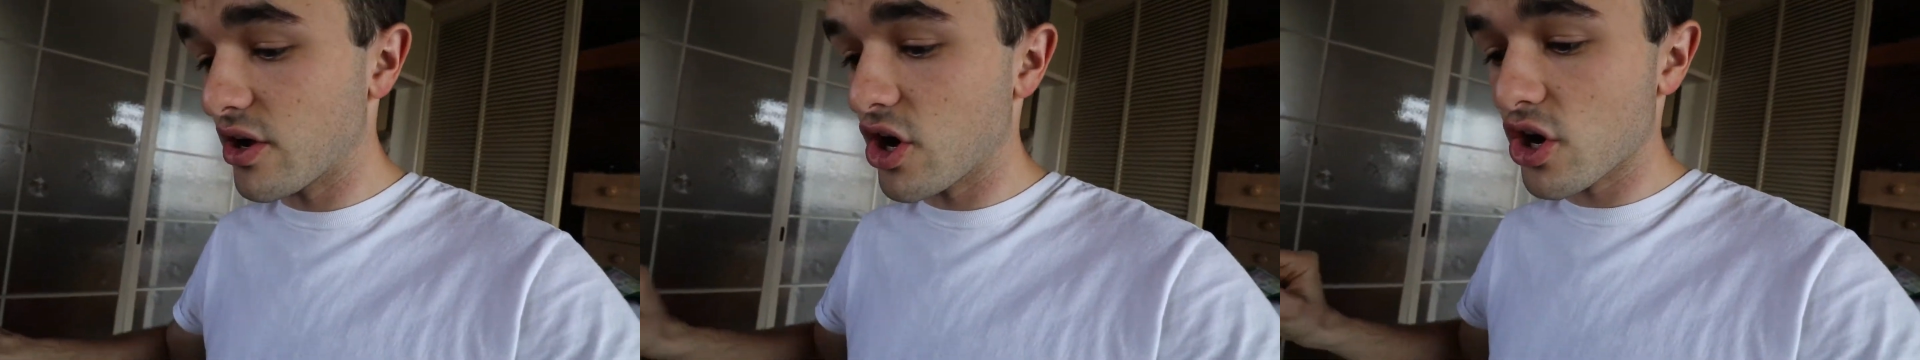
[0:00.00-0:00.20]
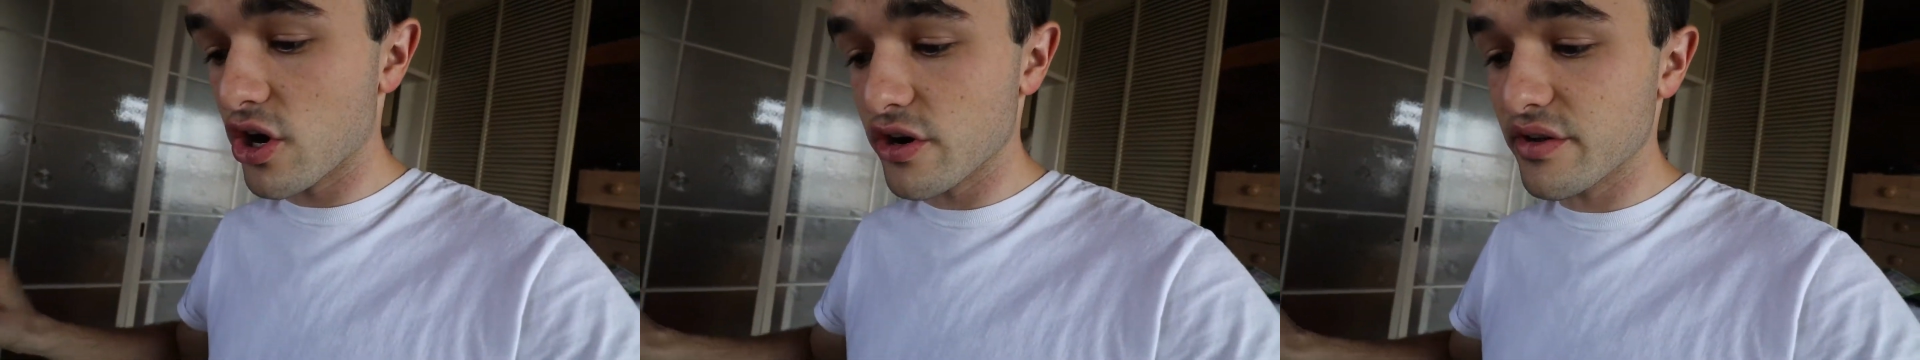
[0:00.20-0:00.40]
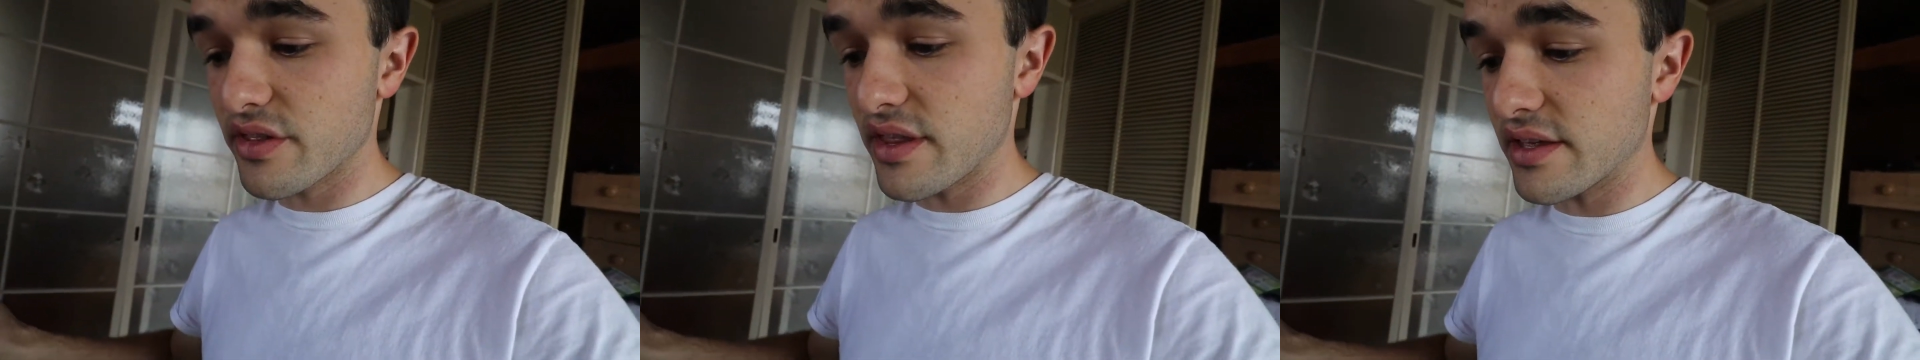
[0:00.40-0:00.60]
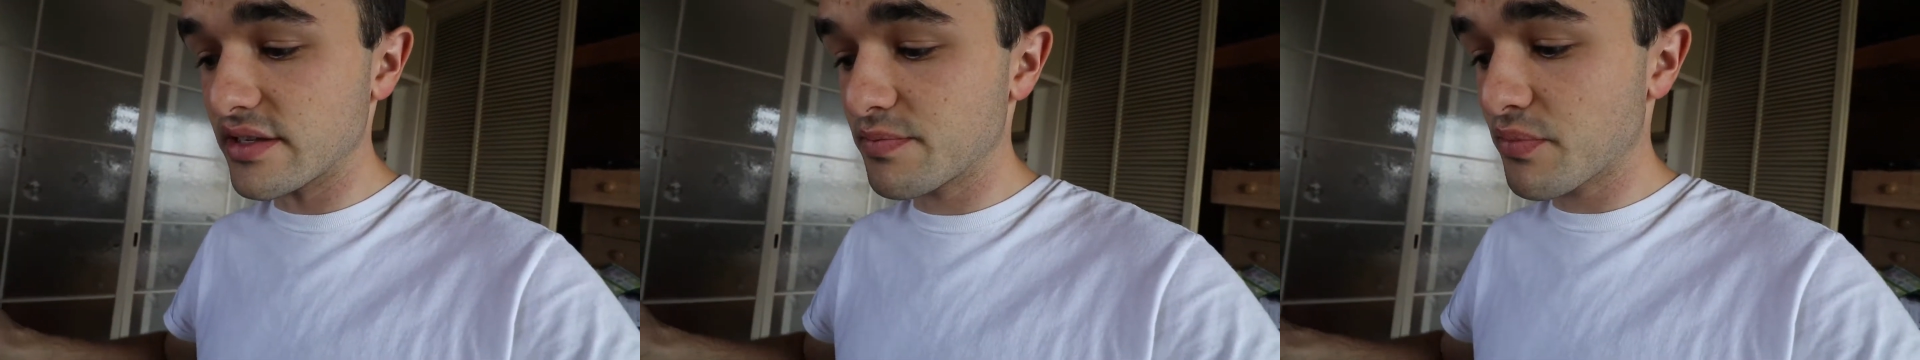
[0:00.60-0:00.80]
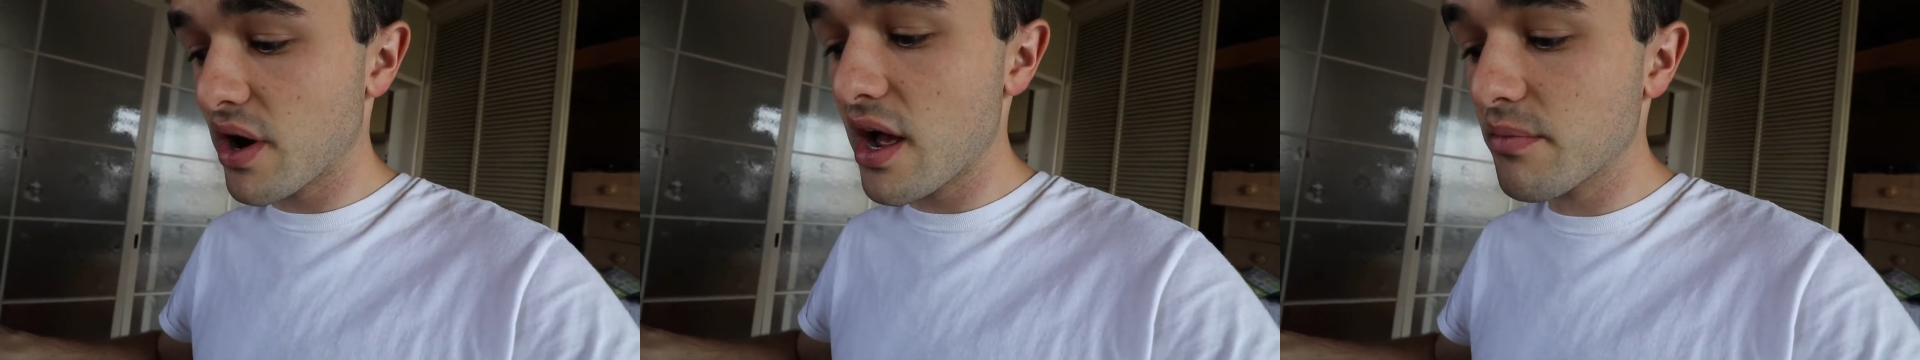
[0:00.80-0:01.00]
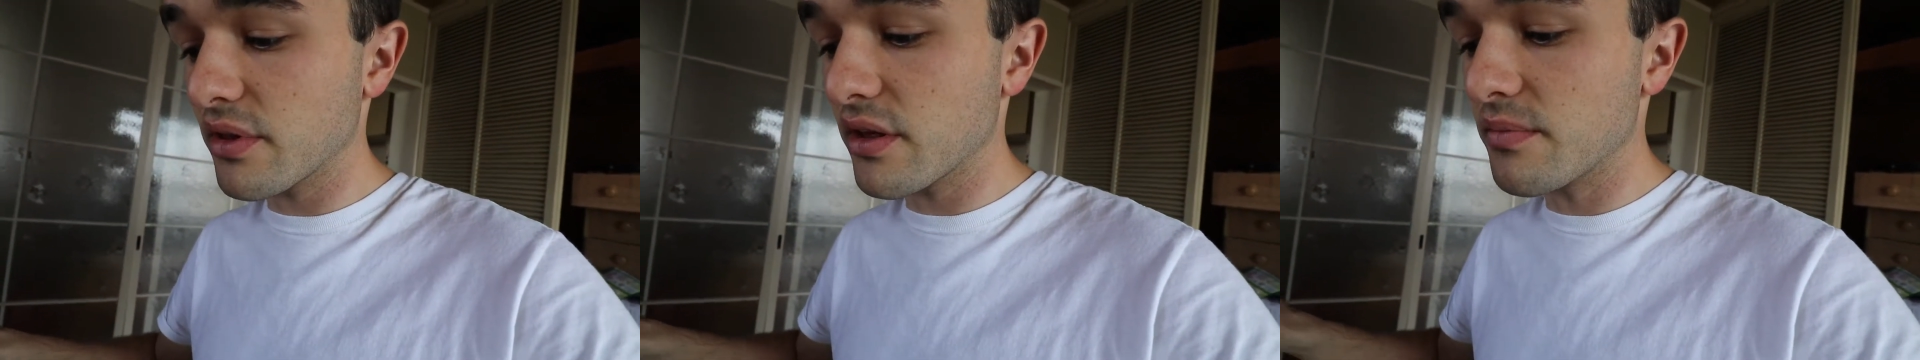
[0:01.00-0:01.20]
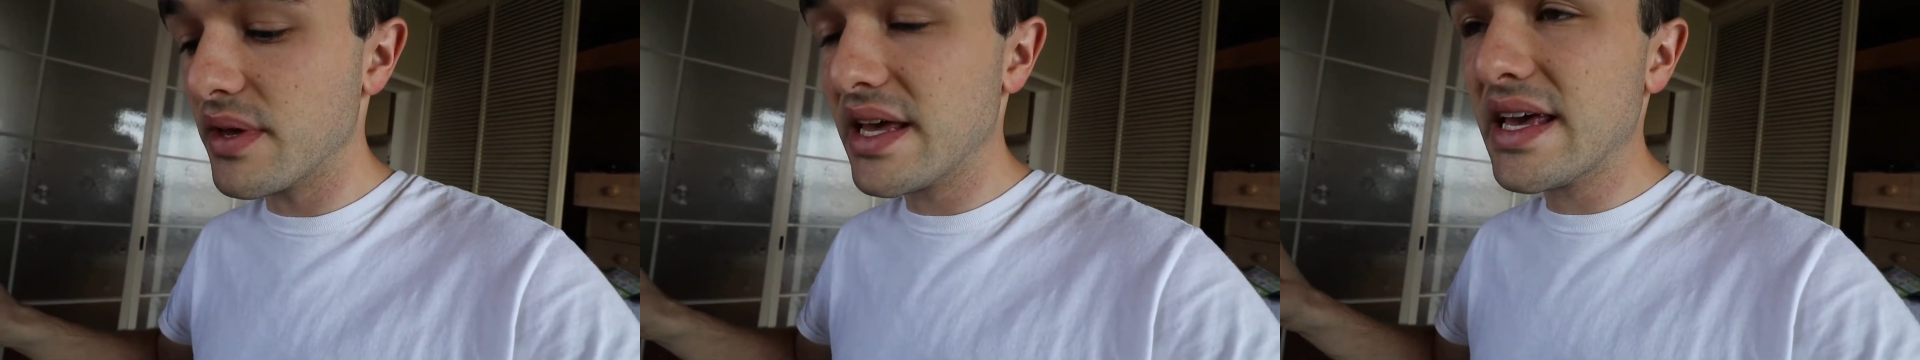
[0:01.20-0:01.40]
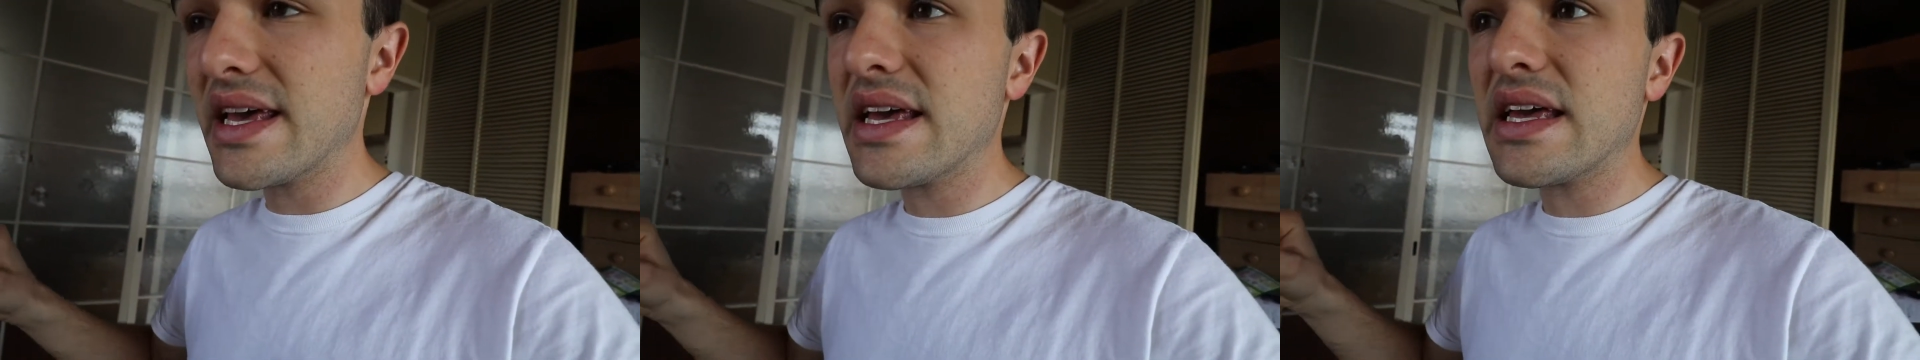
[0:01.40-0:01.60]
hurt this problem
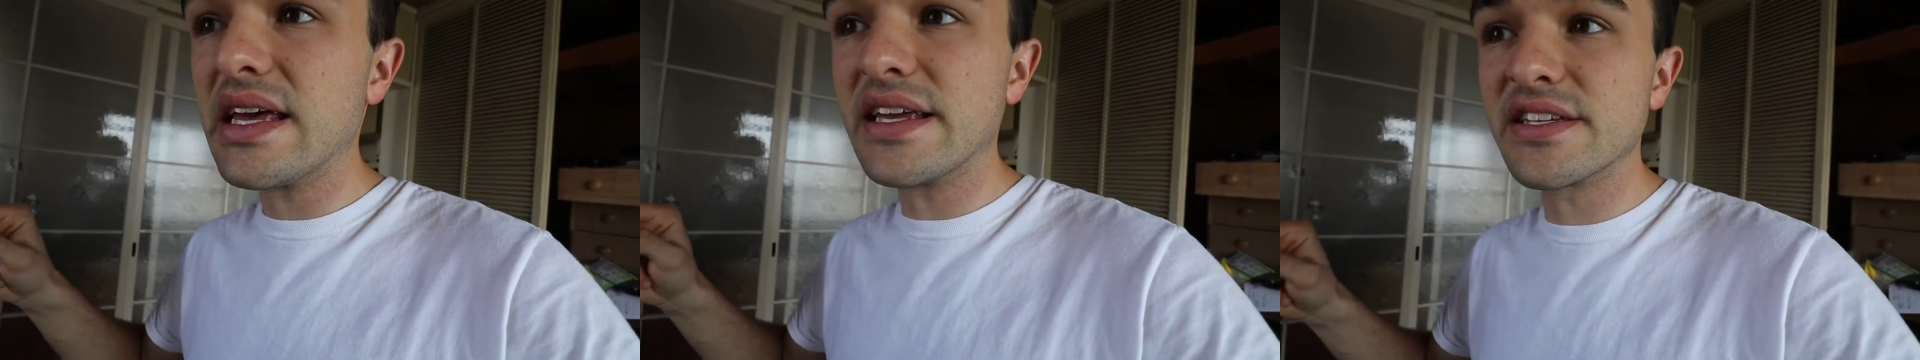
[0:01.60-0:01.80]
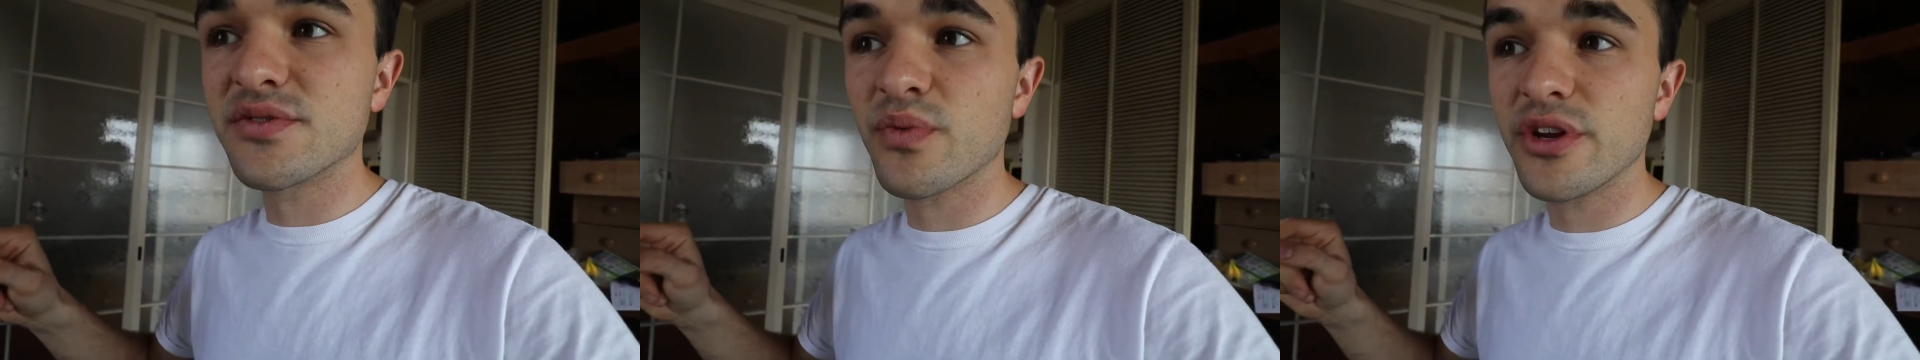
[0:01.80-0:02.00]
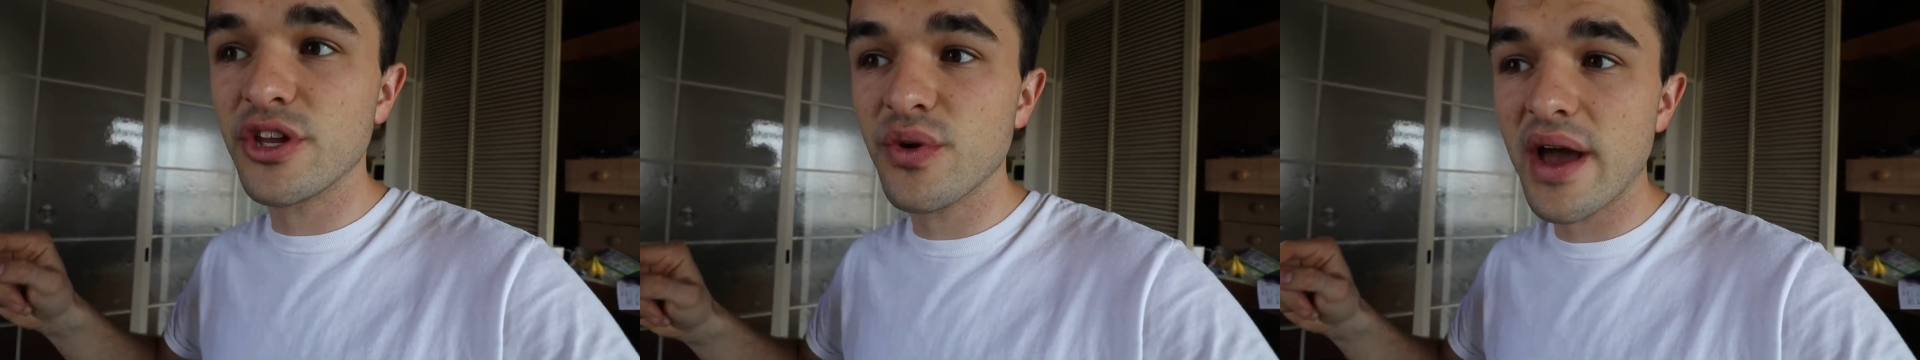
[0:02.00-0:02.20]
is when